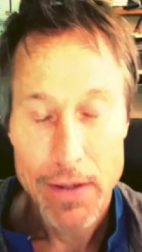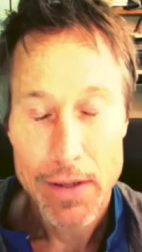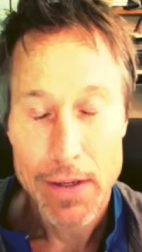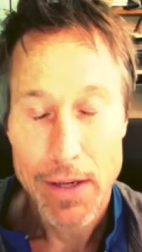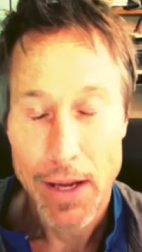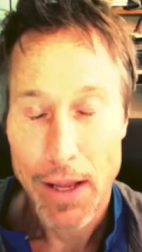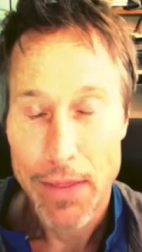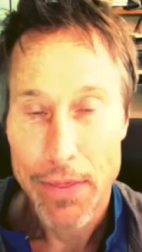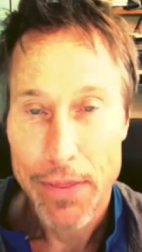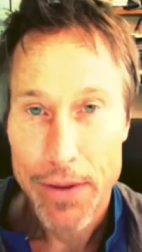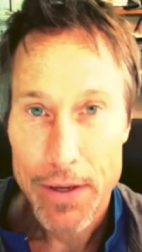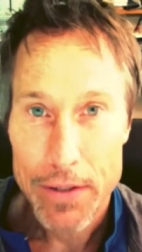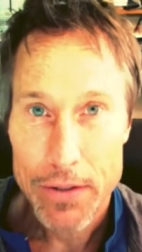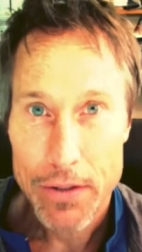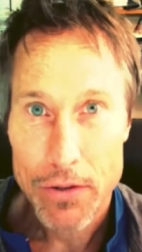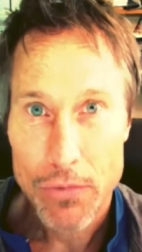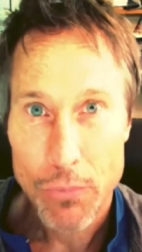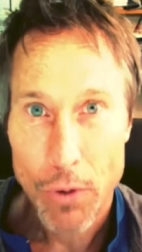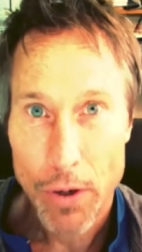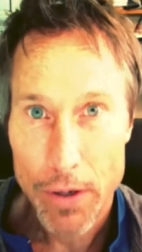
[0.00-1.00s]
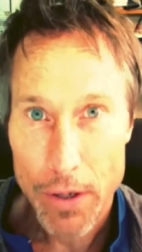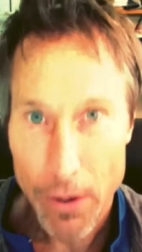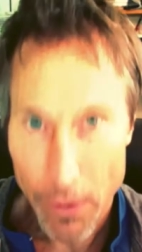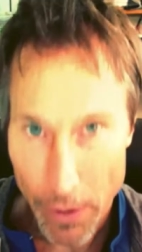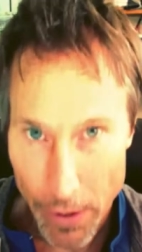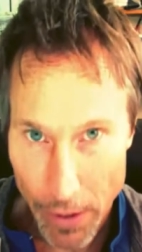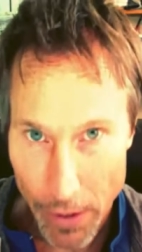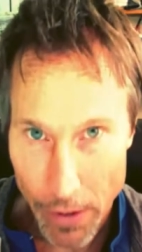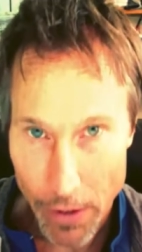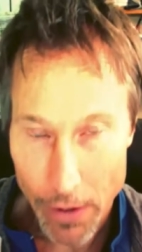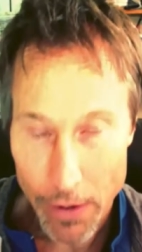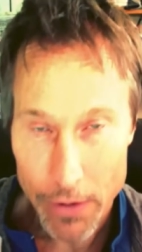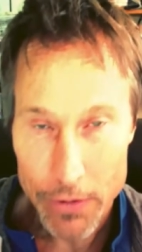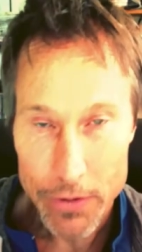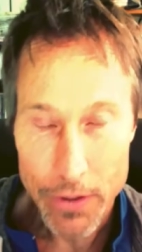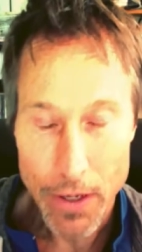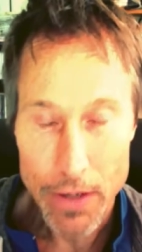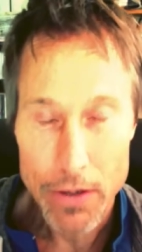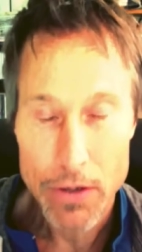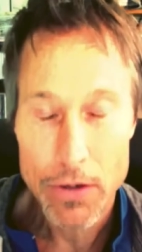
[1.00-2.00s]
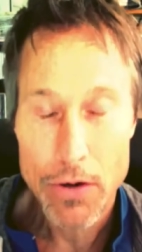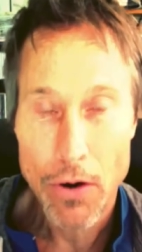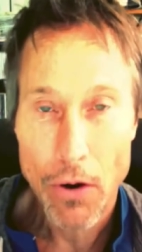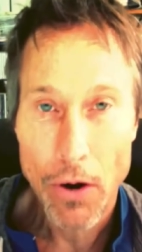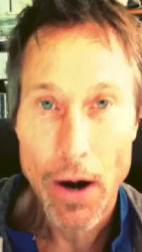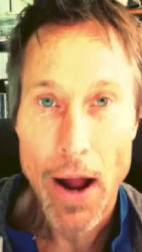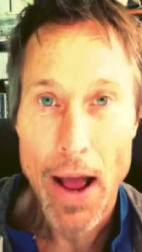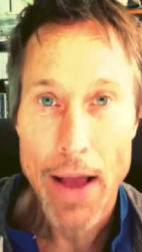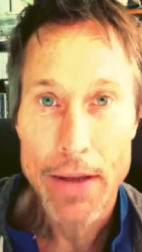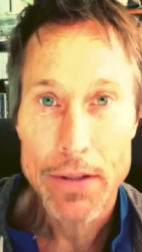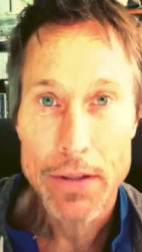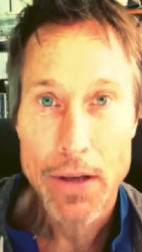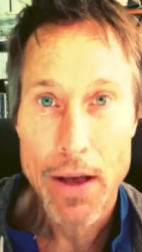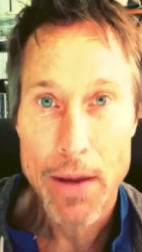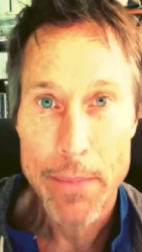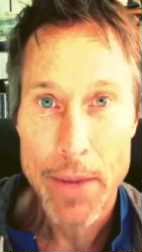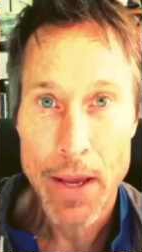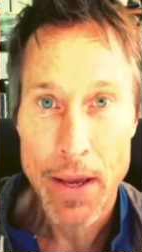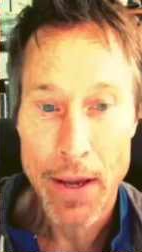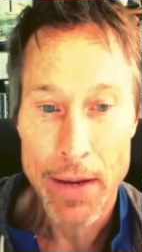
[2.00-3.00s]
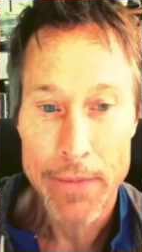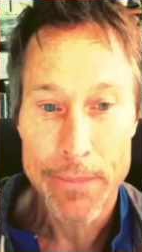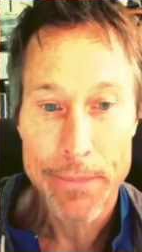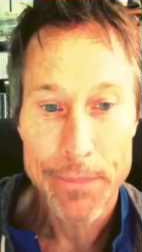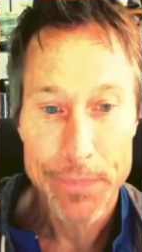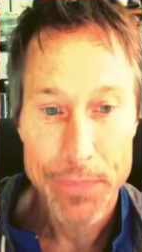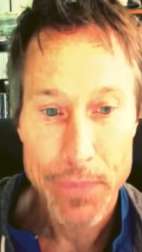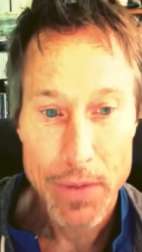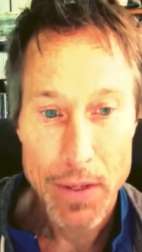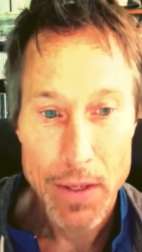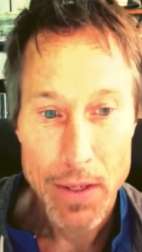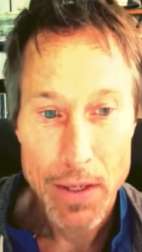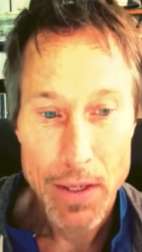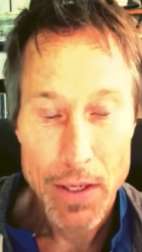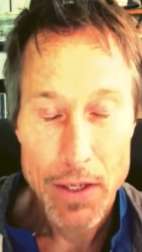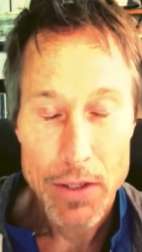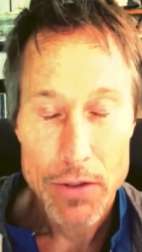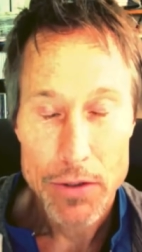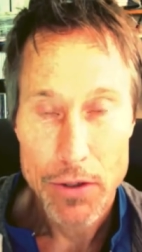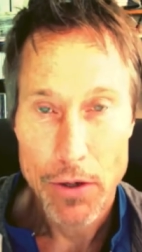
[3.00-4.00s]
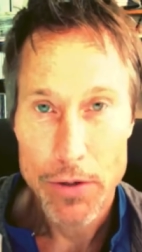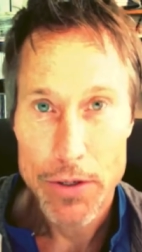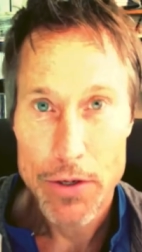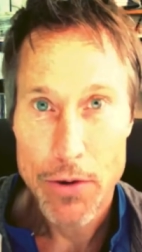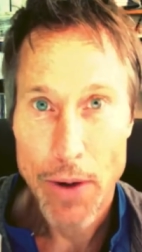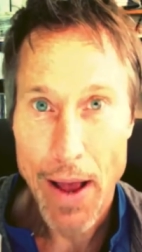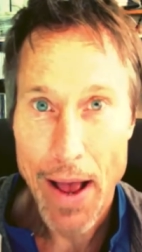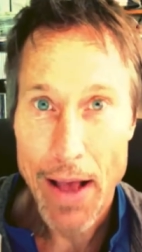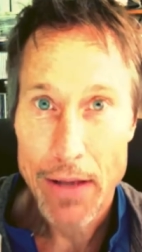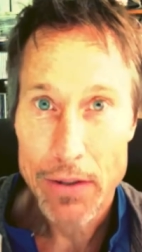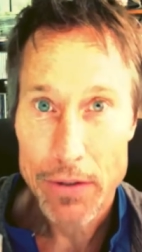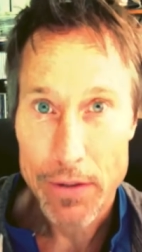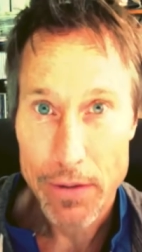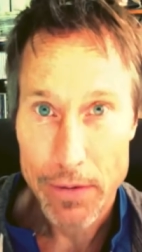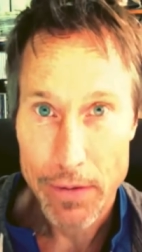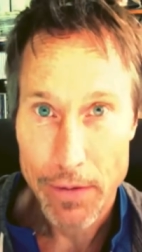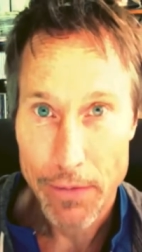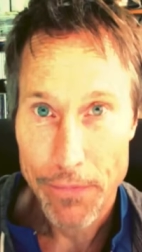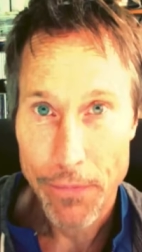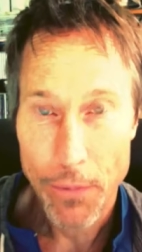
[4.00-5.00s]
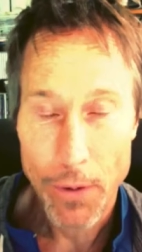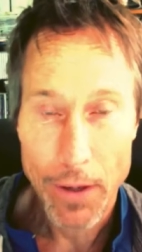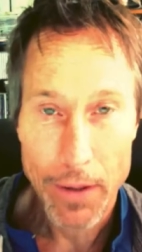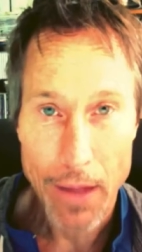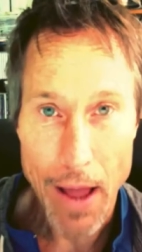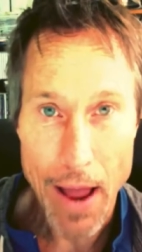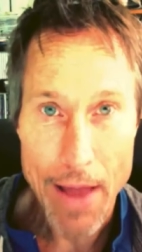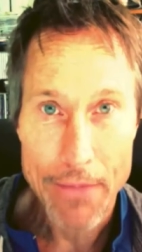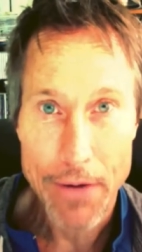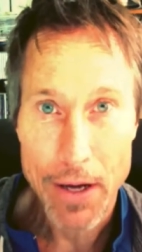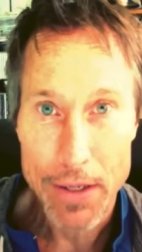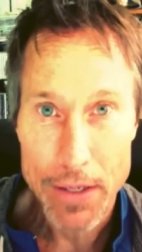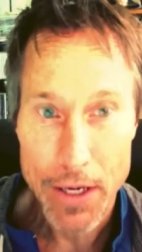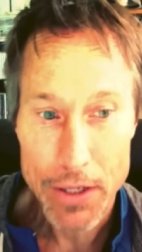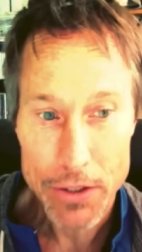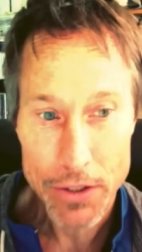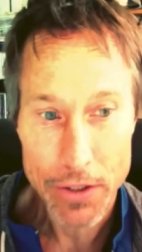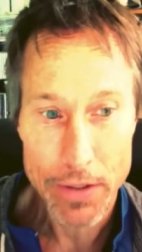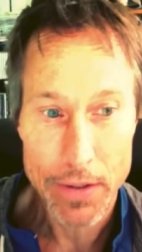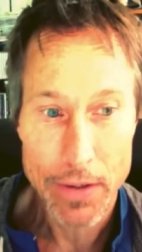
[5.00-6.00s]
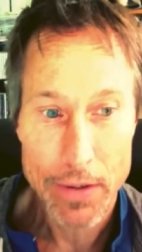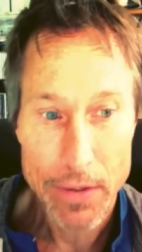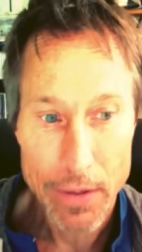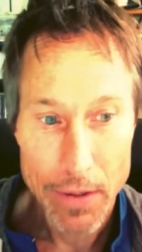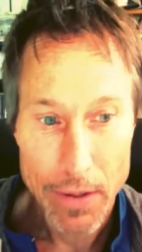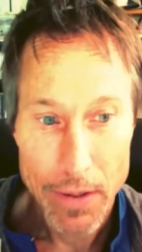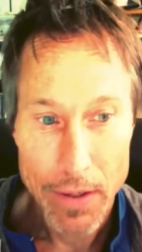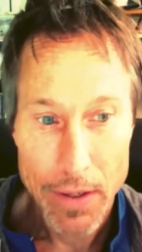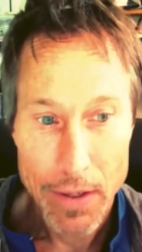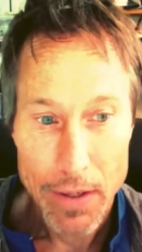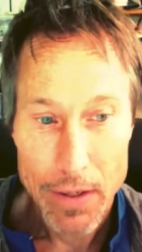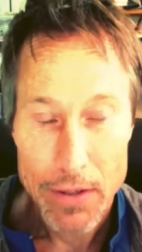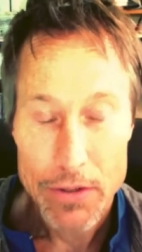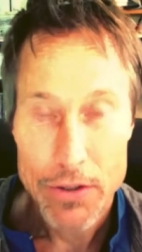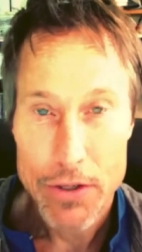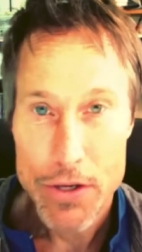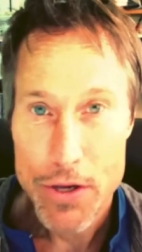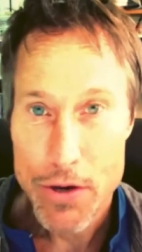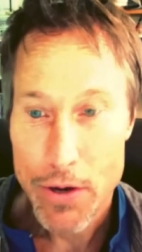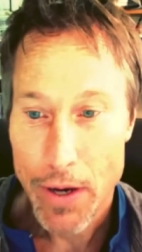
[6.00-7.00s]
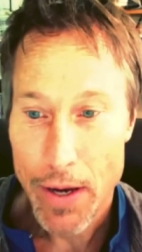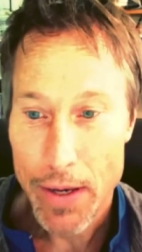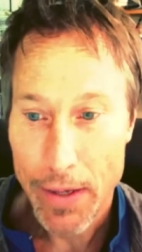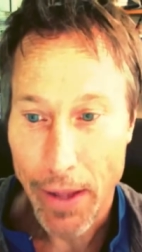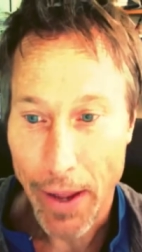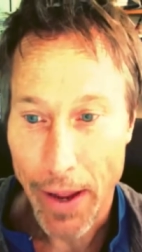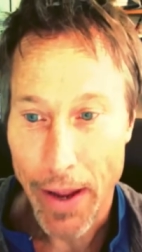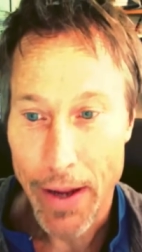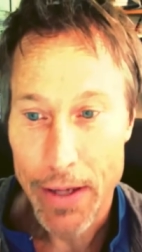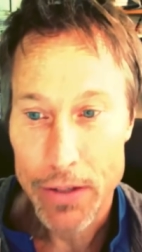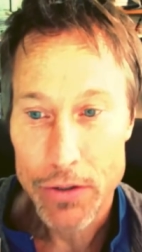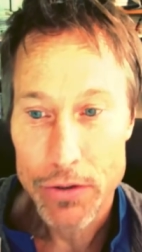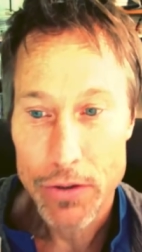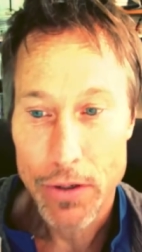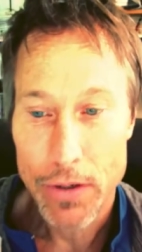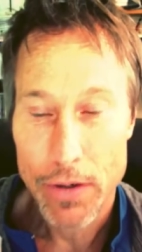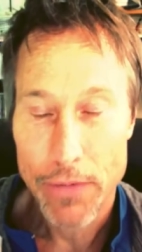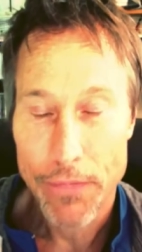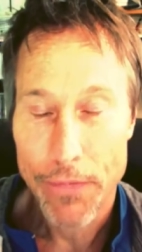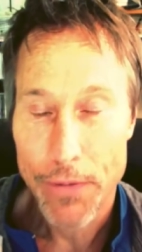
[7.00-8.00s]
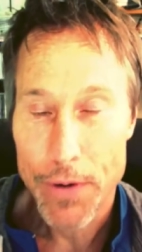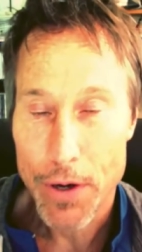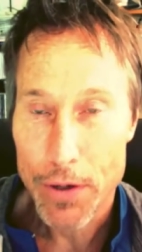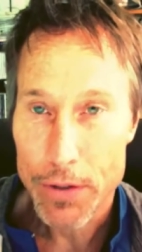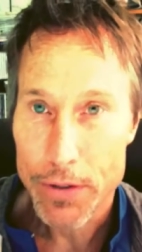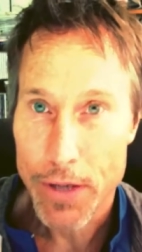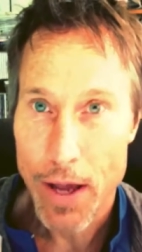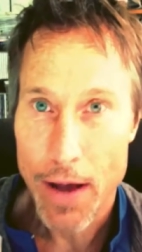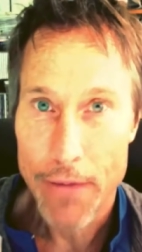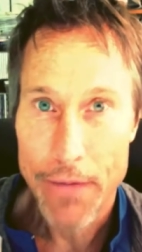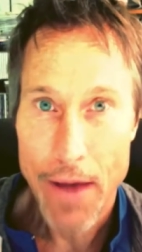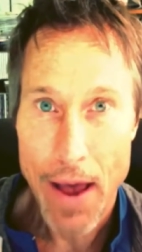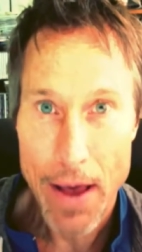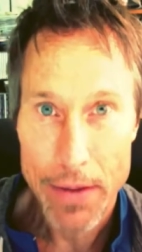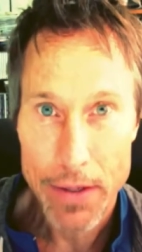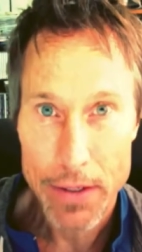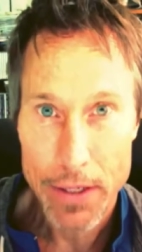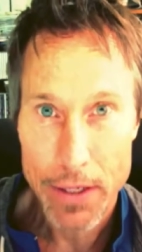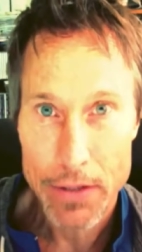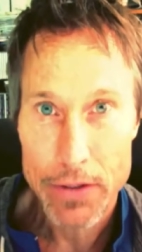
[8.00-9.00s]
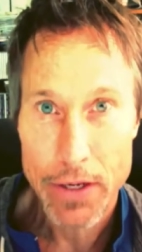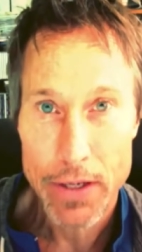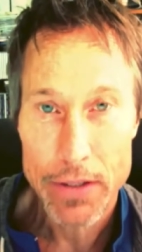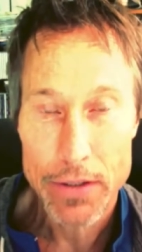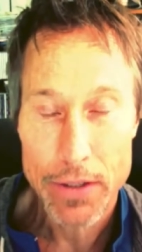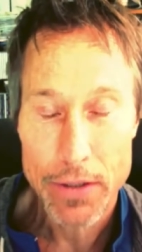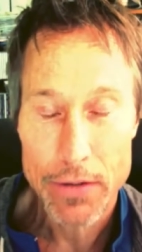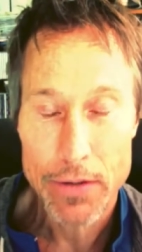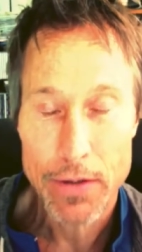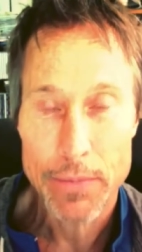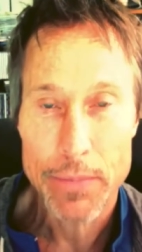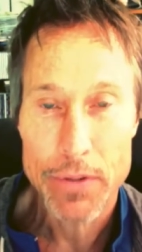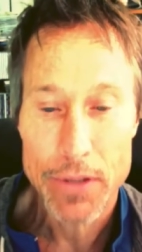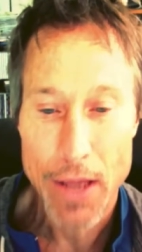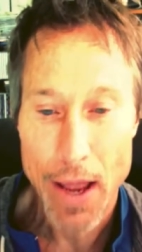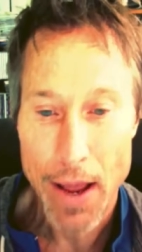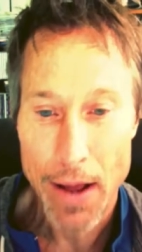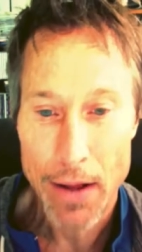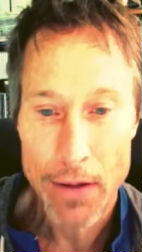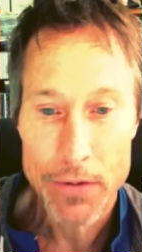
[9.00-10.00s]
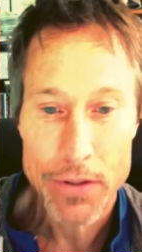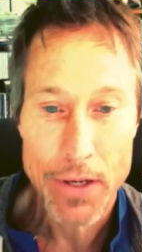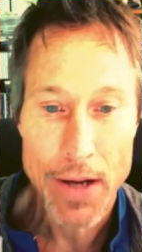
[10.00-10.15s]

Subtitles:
And this is where your ears and your eyes come in. So you ask for a live audition so you can gauge for yourself how the DJ system sounds